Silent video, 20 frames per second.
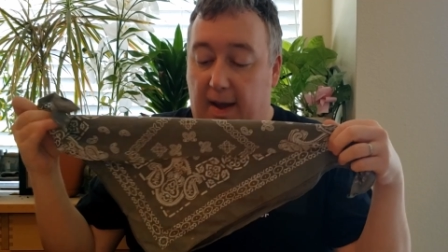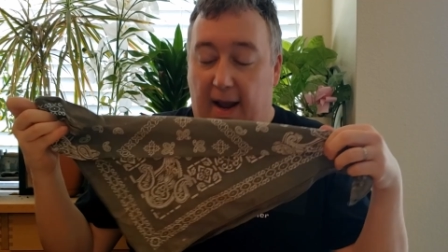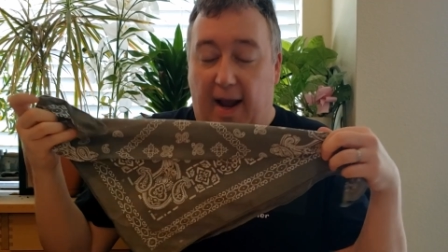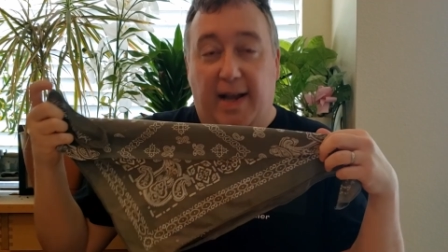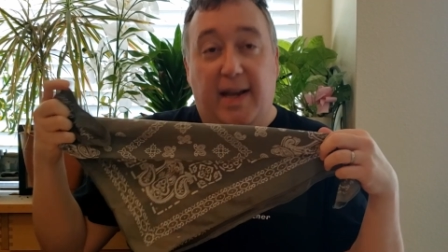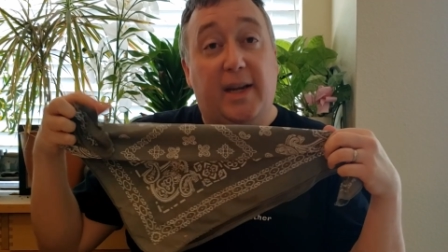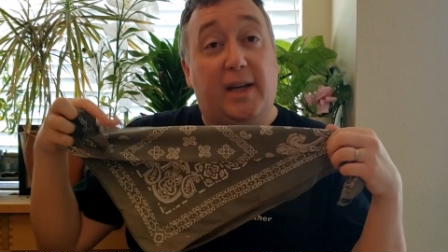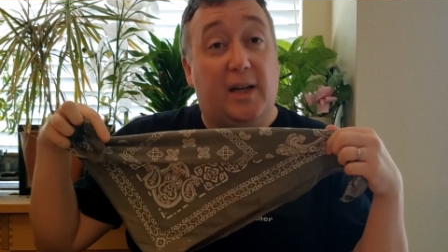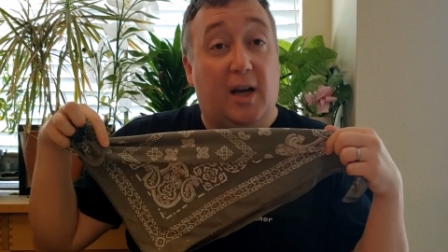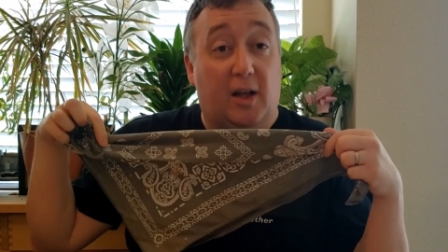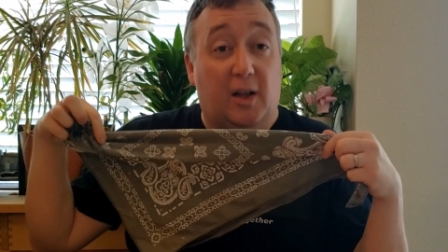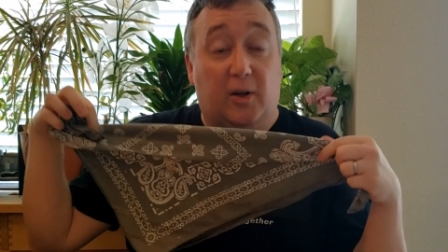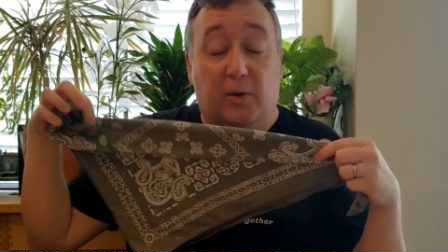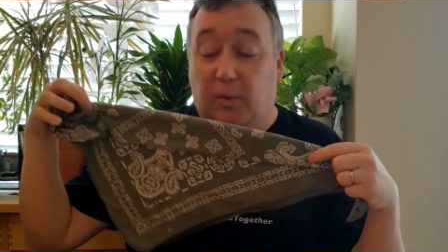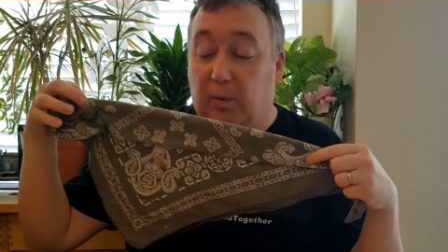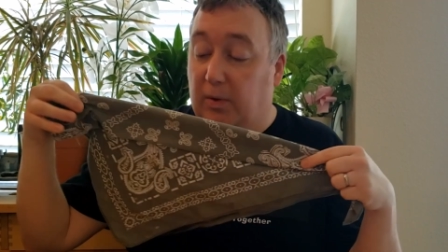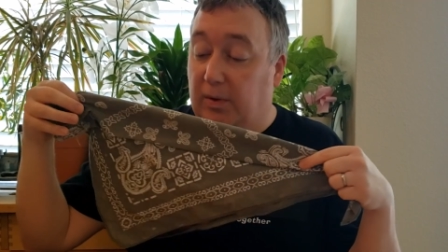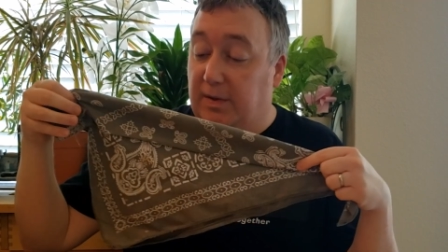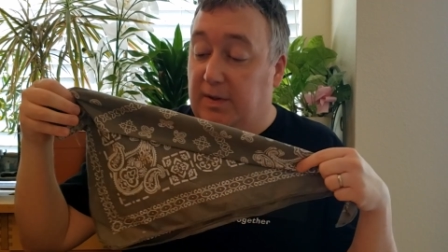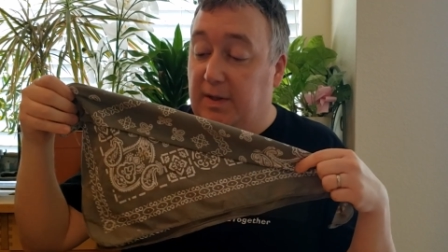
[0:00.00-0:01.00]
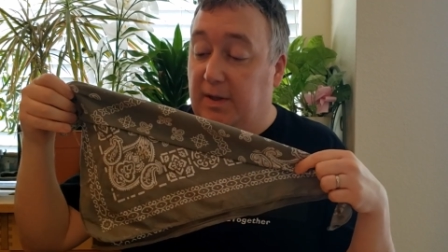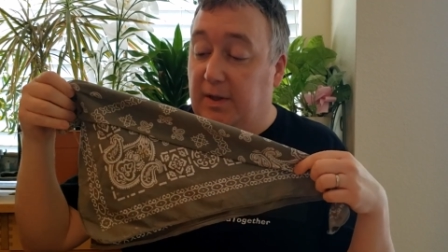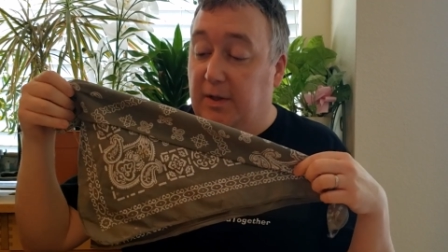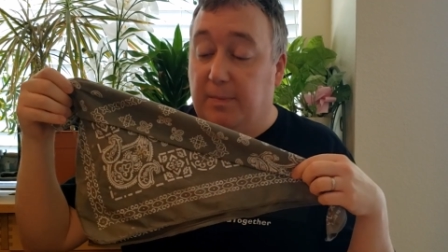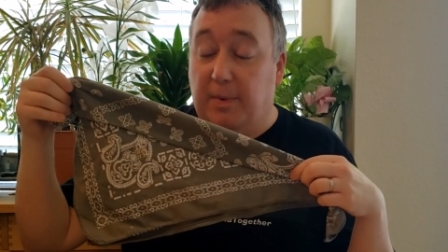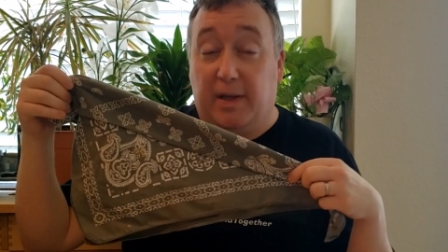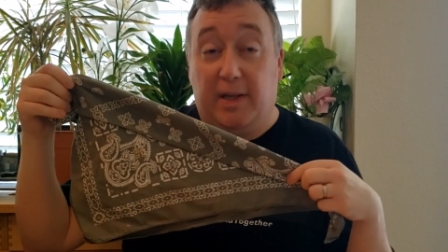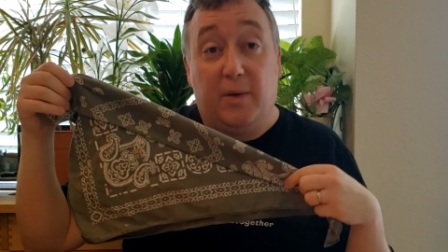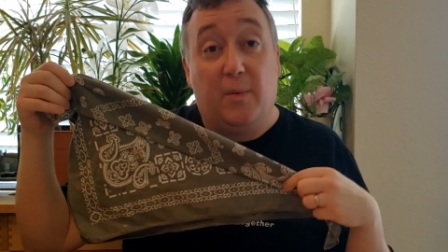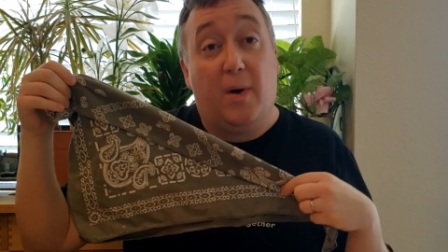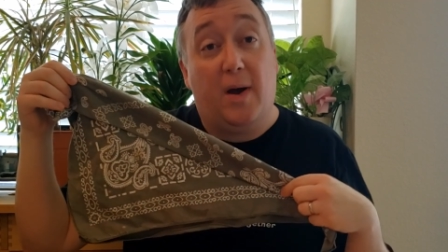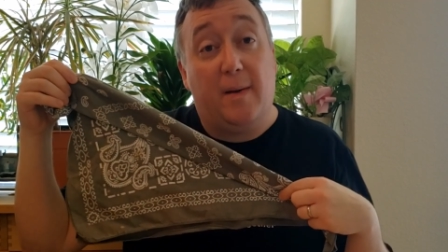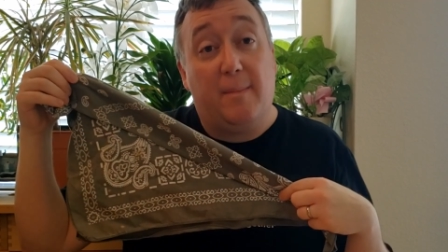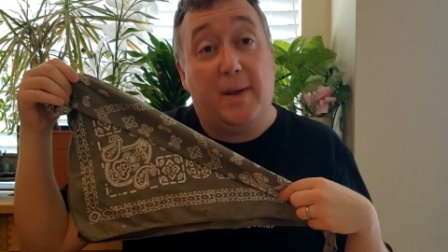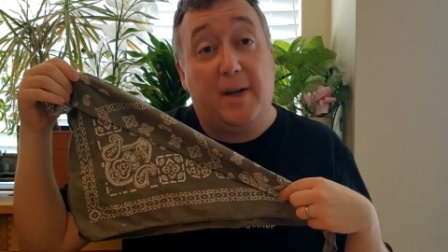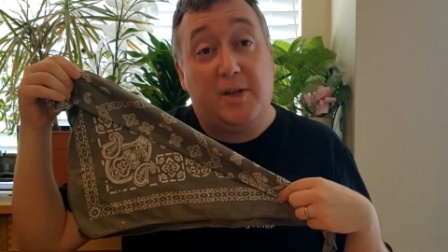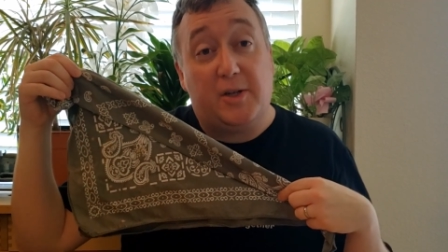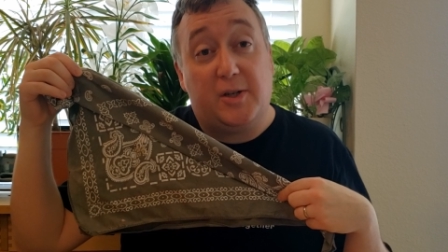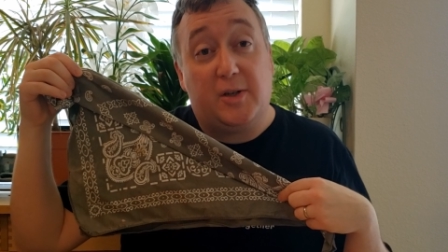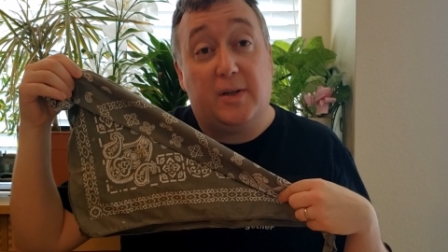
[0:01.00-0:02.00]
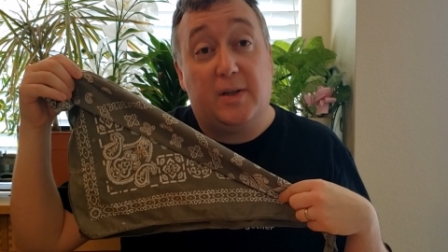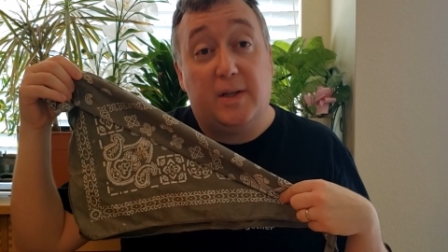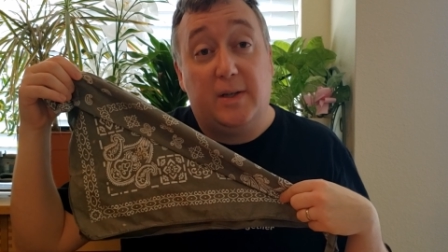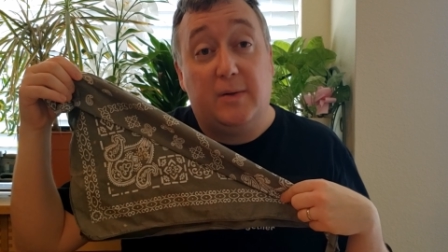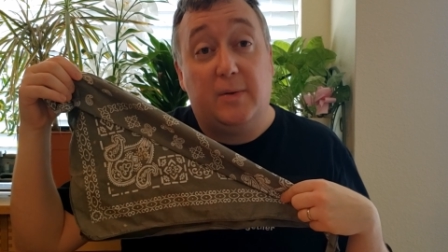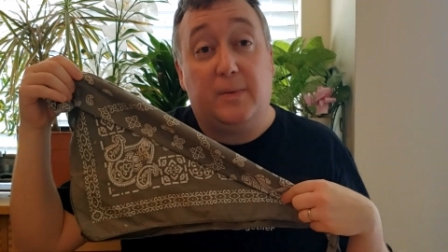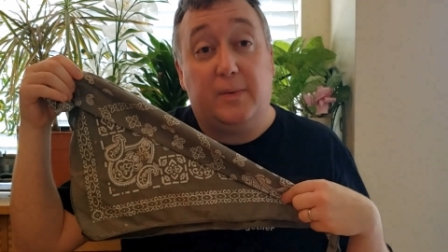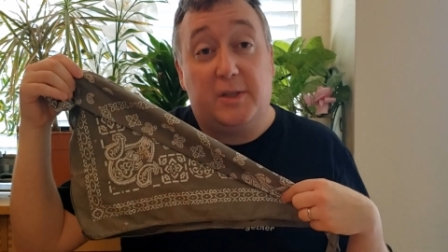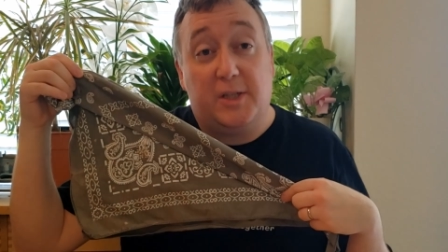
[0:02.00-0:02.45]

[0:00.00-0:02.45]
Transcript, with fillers: any color will do, but you want to make sure you